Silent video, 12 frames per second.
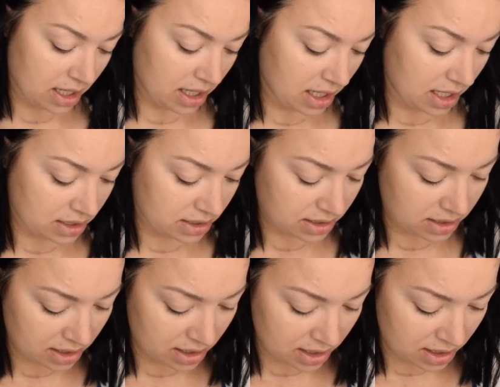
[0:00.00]
and
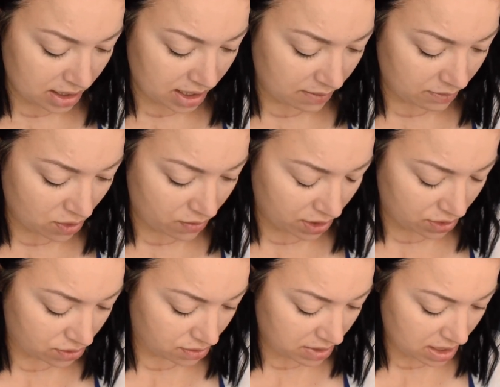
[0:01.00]
I'm going
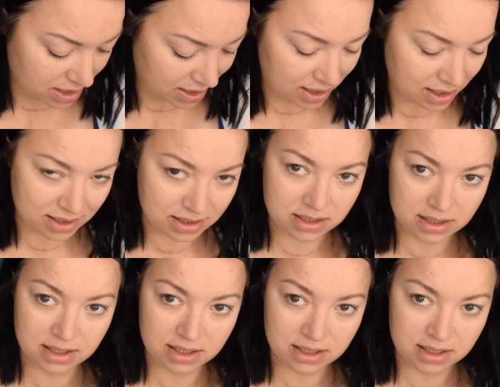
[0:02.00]
to apply that